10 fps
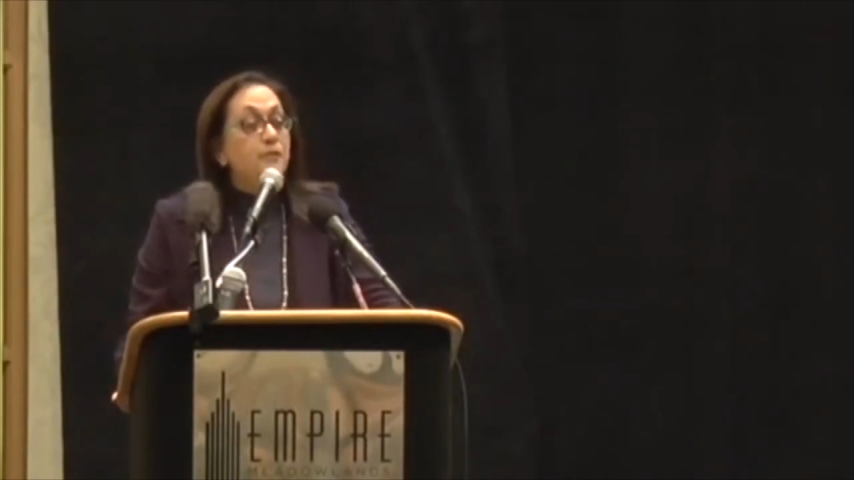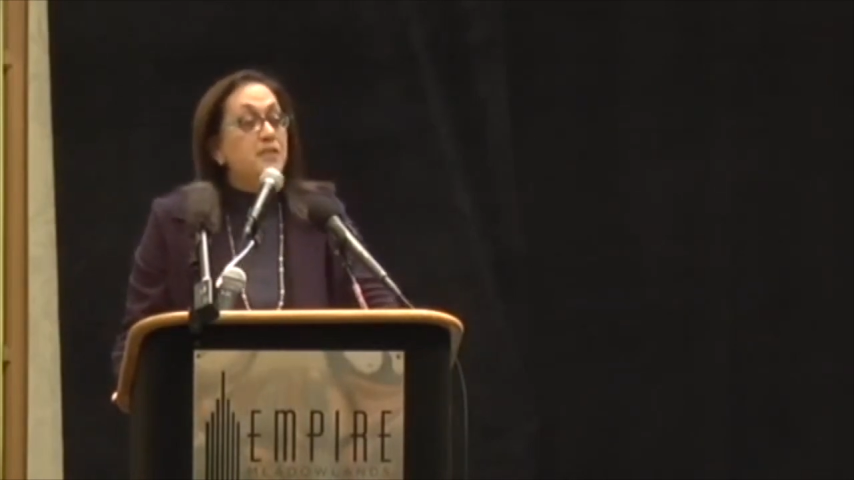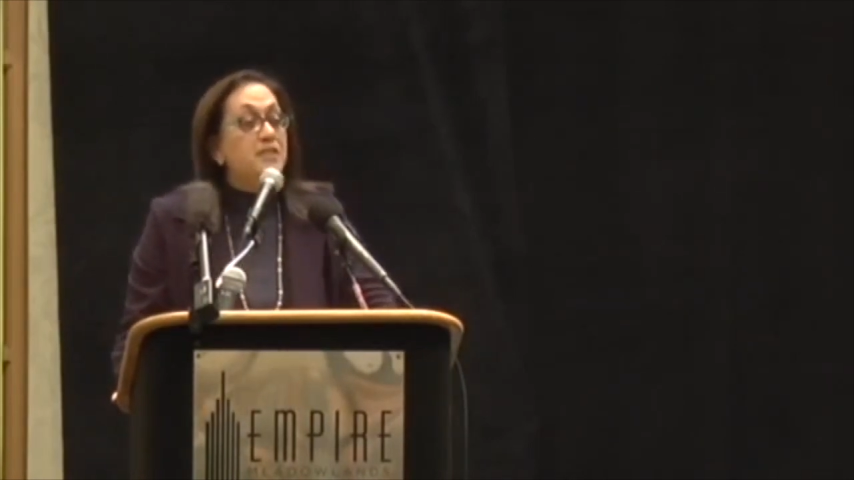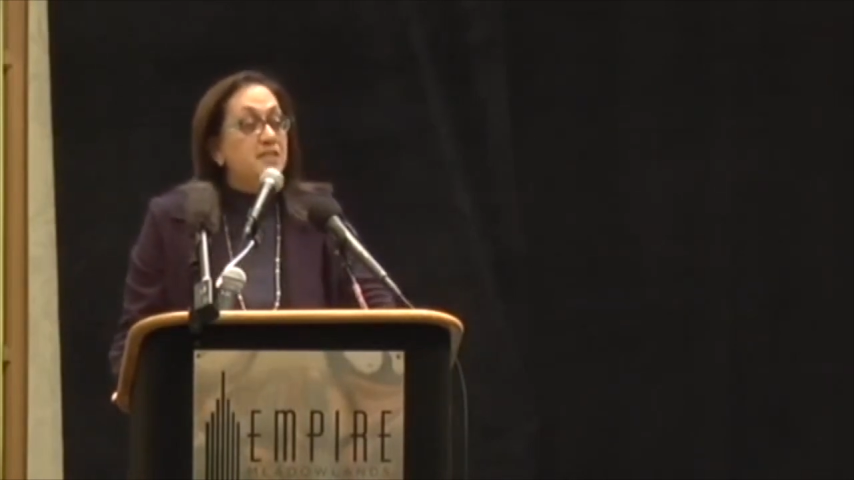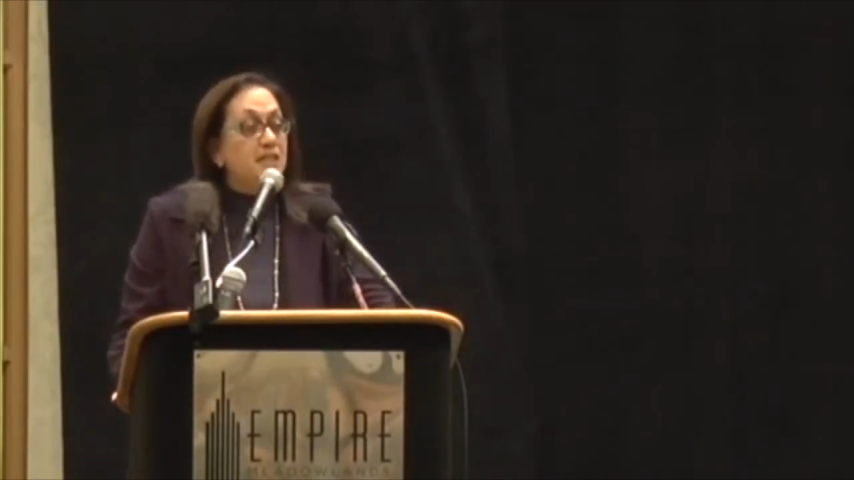
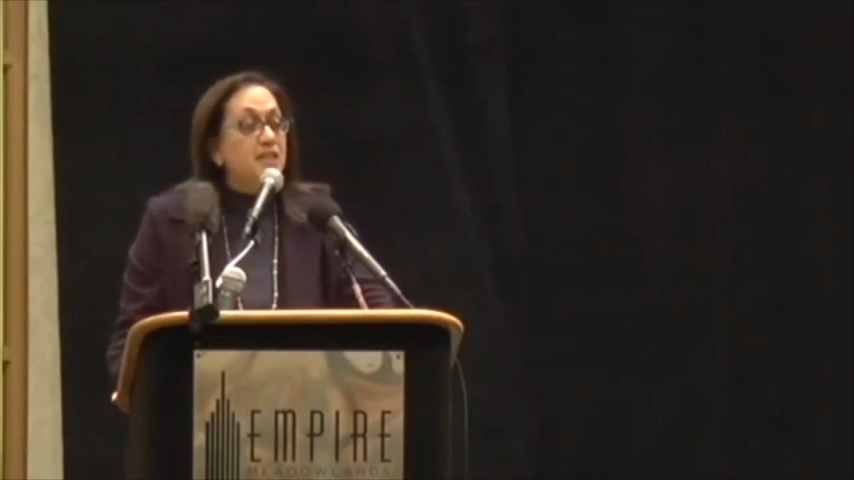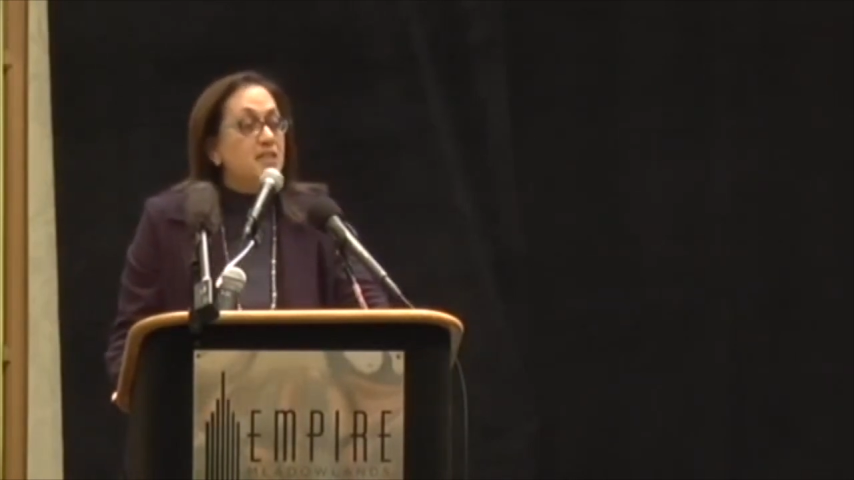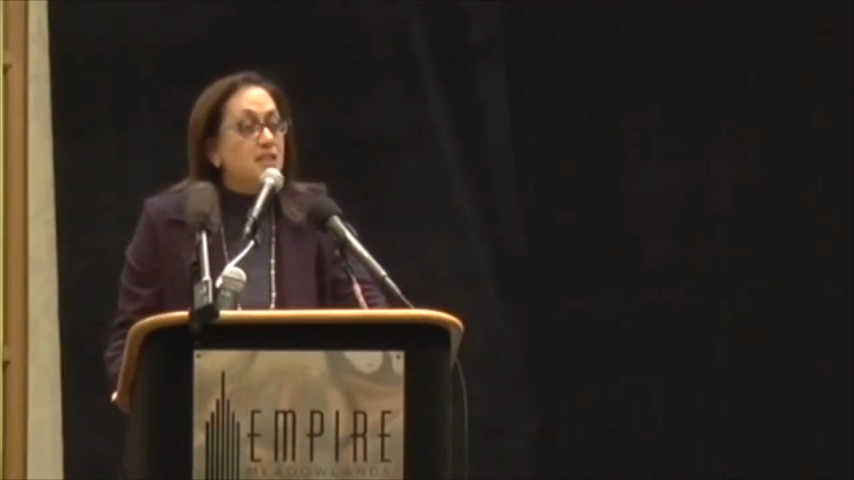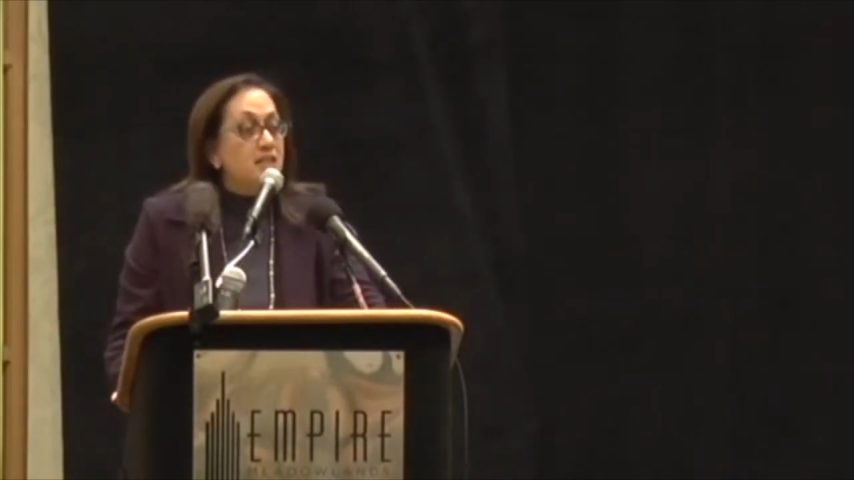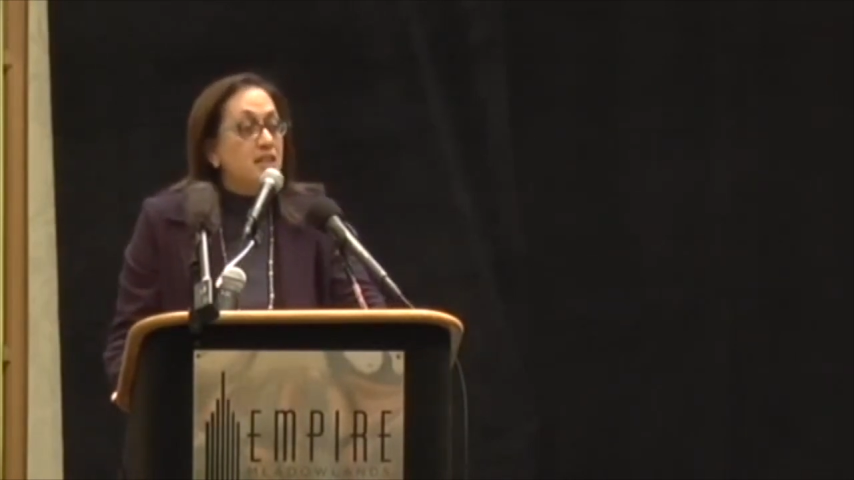for
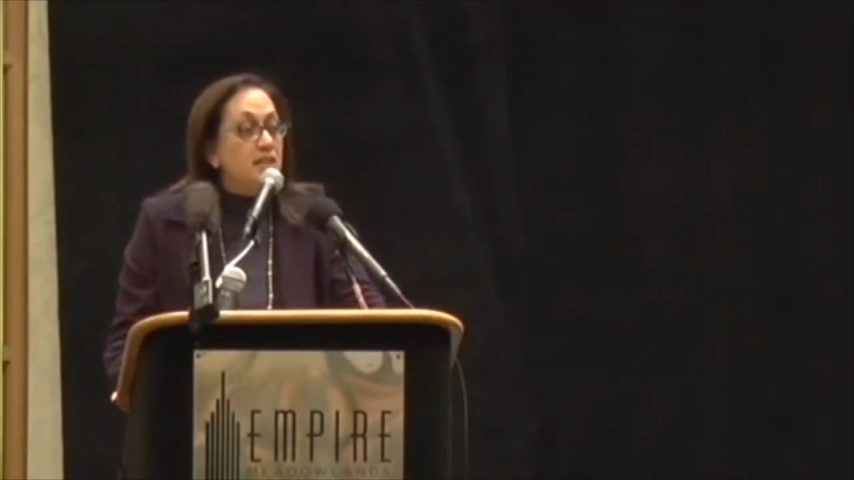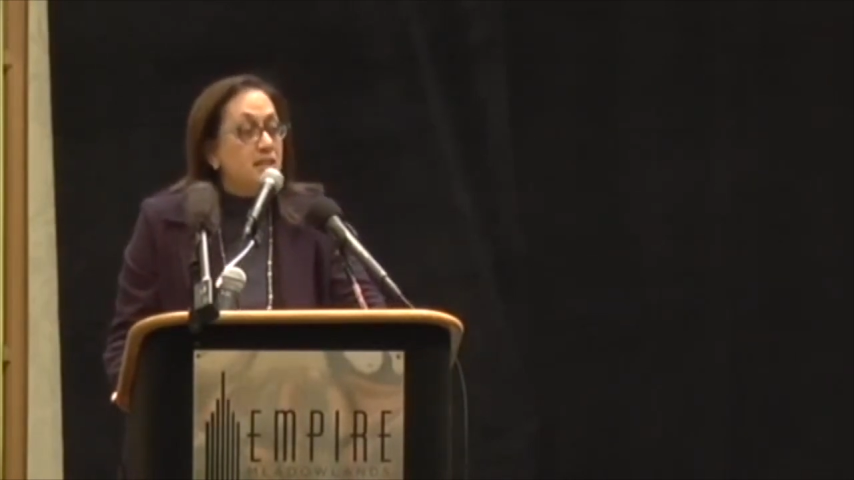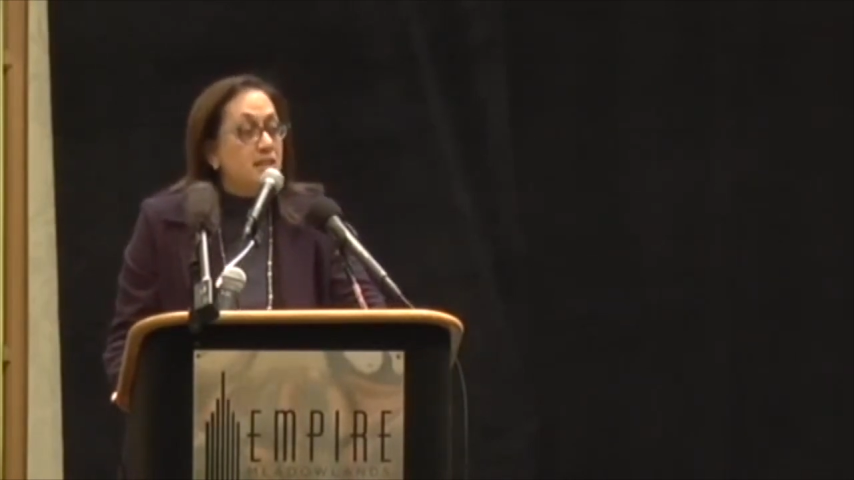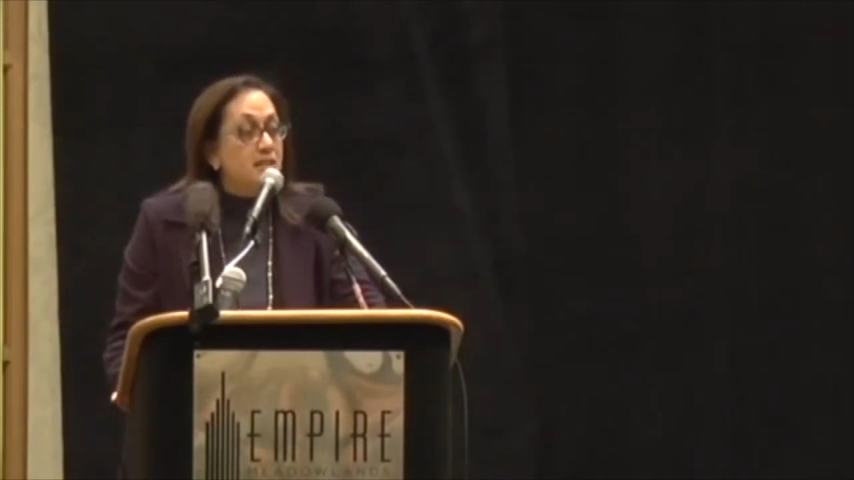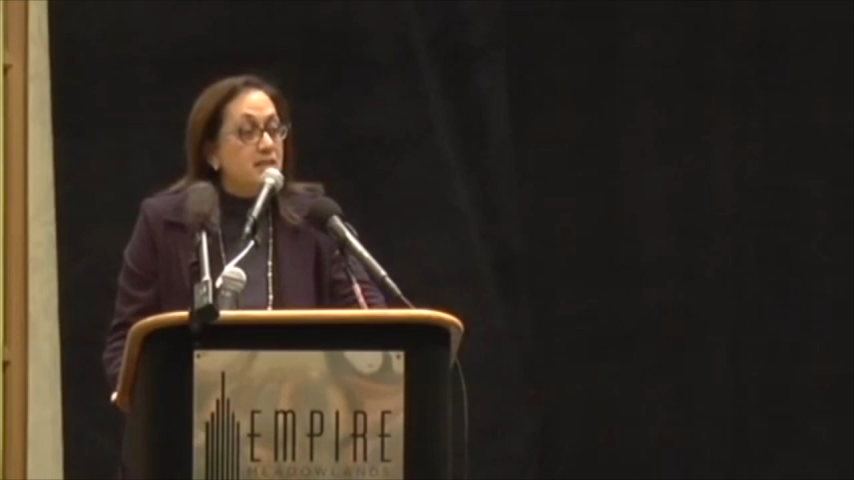60
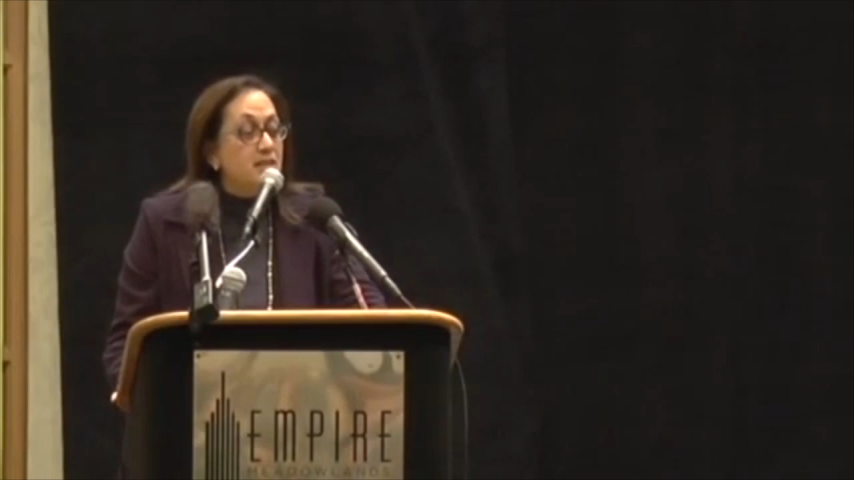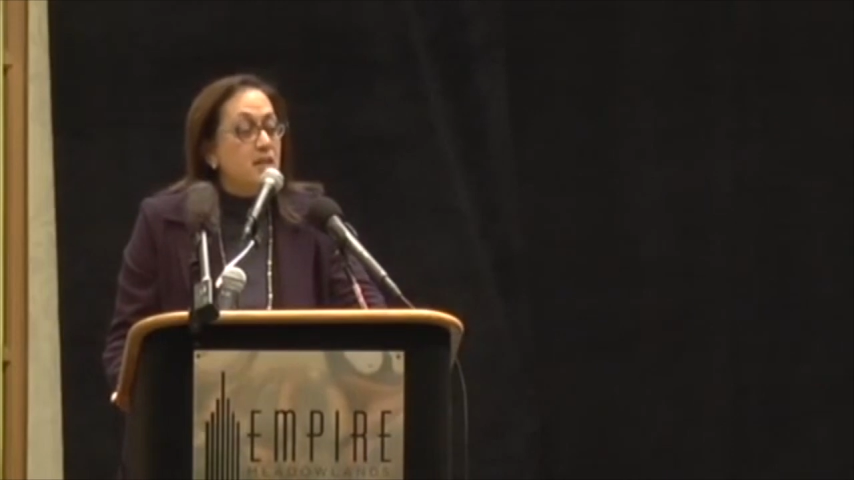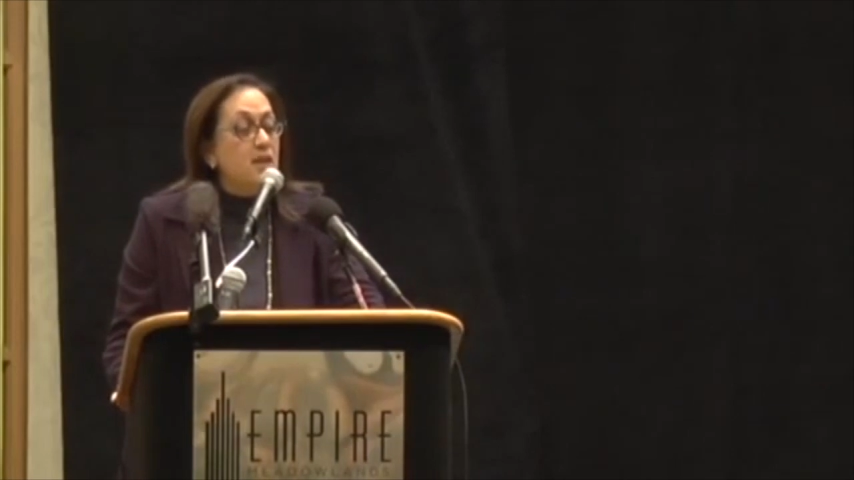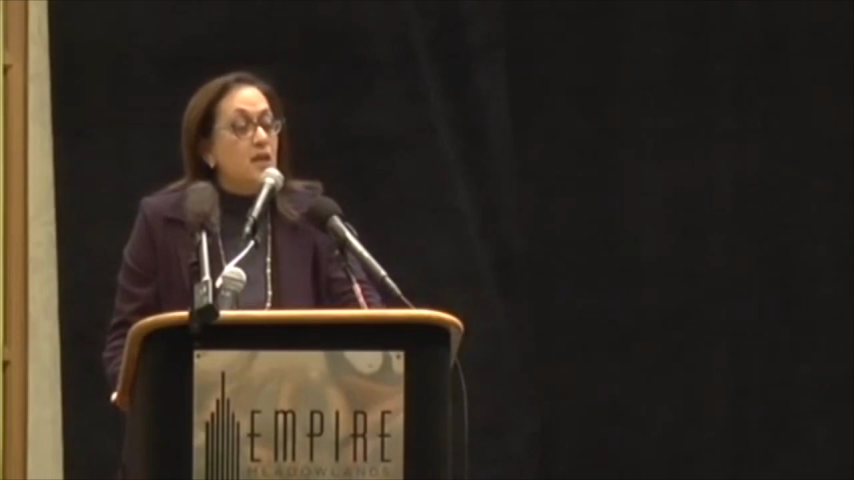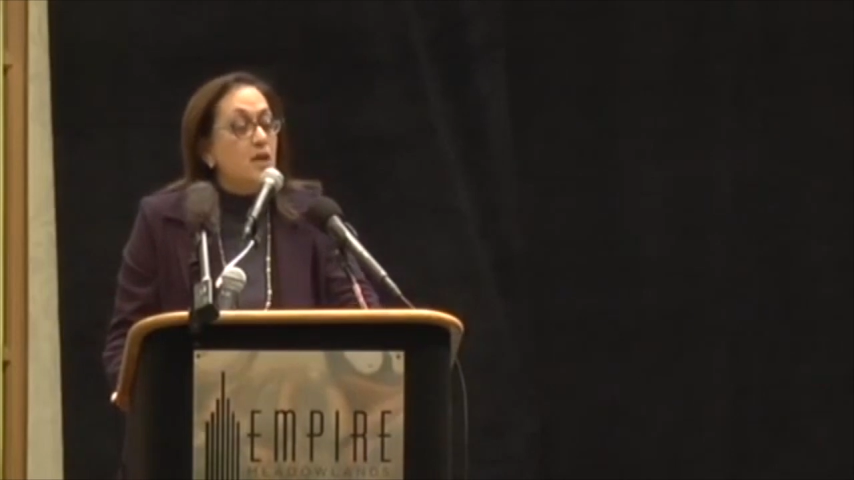years.